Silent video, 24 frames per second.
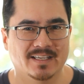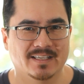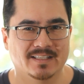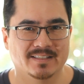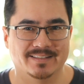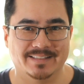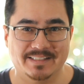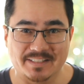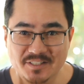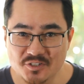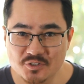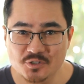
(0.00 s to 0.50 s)

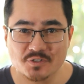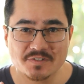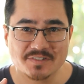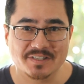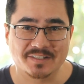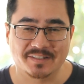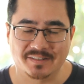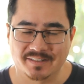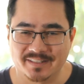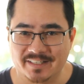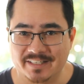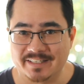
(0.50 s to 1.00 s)
The
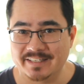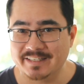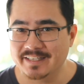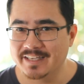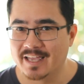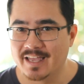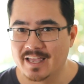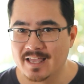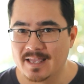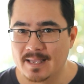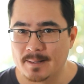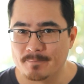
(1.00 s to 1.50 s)
interesting thing
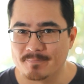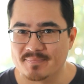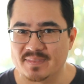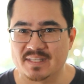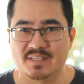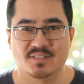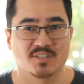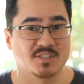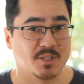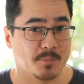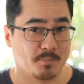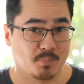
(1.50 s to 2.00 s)

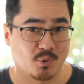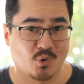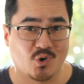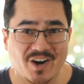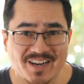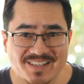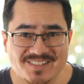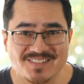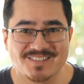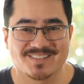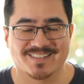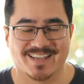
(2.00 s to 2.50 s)
is the
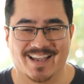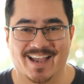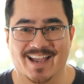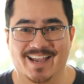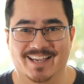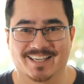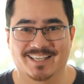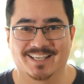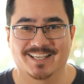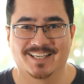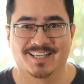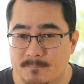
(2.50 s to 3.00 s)
price
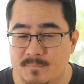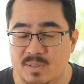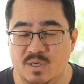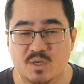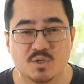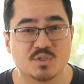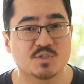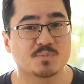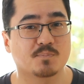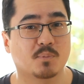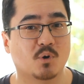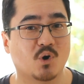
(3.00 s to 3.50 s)
tag.
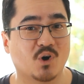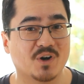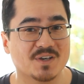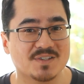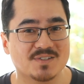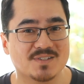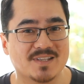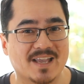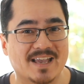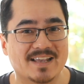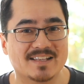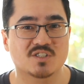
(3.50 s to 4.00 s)
Because
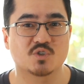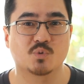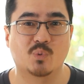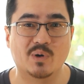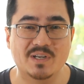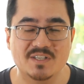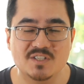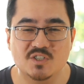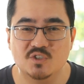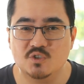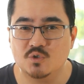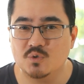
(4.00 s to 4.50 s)
priced at
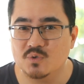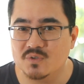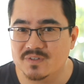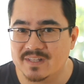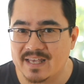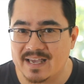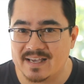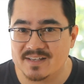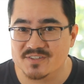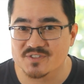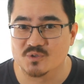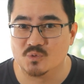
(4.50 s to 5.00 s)

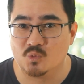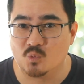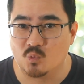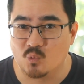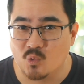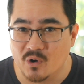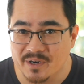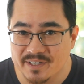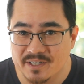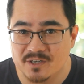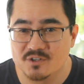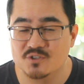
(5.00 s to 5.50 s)

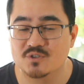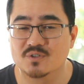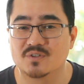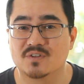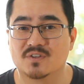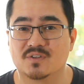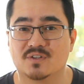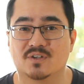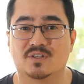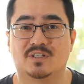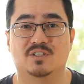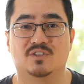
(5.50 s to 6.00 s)

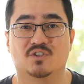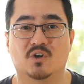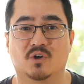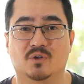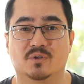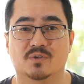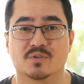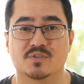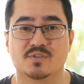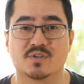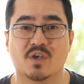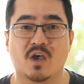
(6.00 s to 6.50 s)

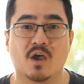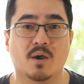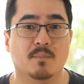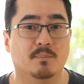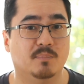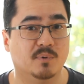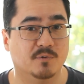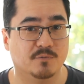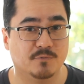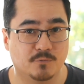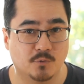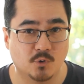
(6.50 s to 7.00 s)
$22,130
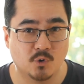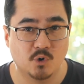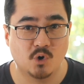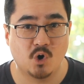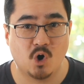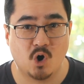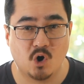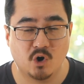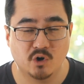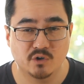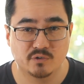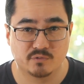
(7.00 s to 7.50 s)

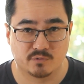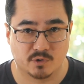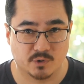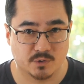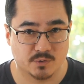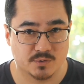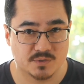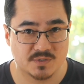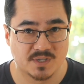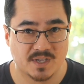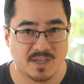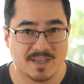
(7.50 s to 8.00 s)
before
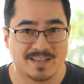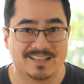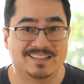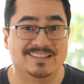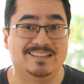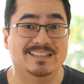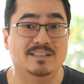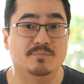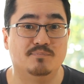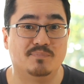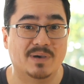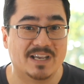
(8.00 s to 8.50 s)
on-roads,
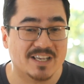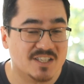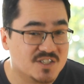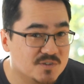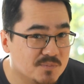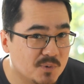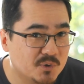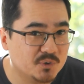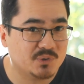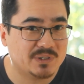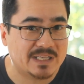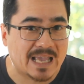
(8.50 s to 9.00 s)
the base
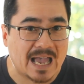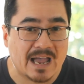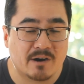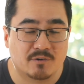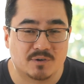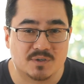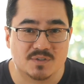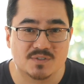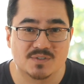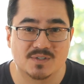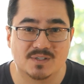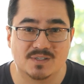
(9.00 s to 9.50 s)
model
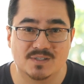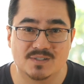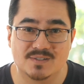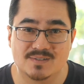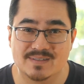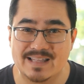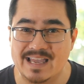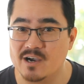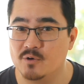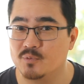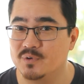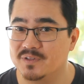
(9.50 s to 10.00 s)
Yaris is
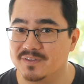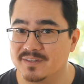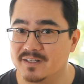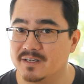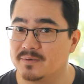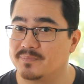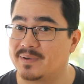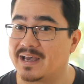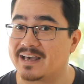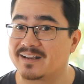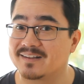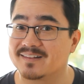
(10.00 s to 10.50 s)
now within
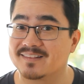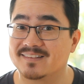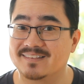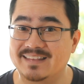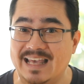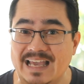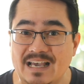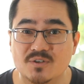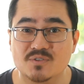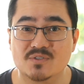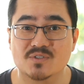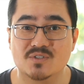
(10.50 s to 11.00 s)
about
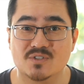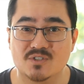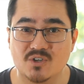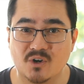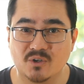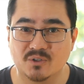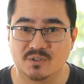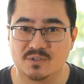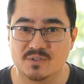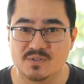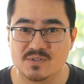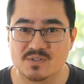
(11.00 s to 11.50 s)

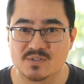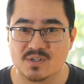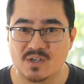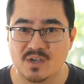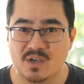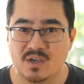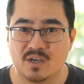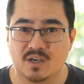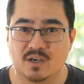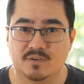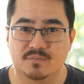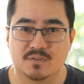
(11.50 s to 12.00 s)
$1,000
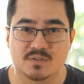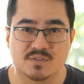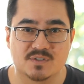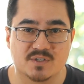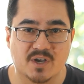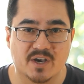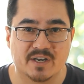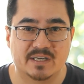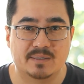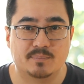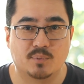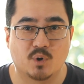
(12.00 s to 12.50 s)
of the
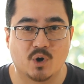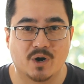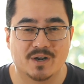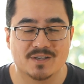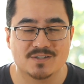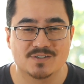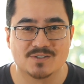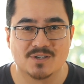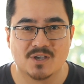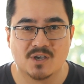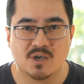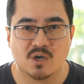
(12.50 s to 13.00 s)
starting
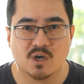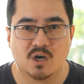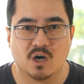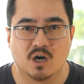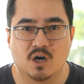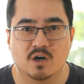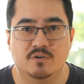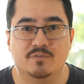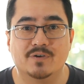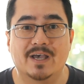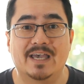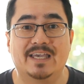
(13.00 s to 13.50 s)
price
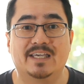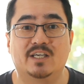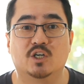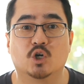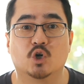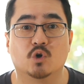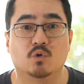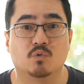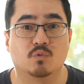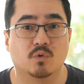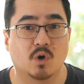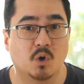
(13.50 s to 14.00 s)
of a
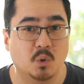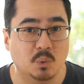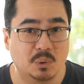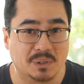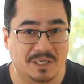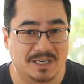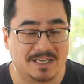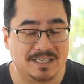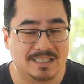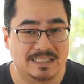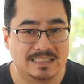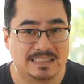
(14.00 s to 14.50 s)

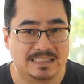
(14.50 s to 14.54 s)
Corolla.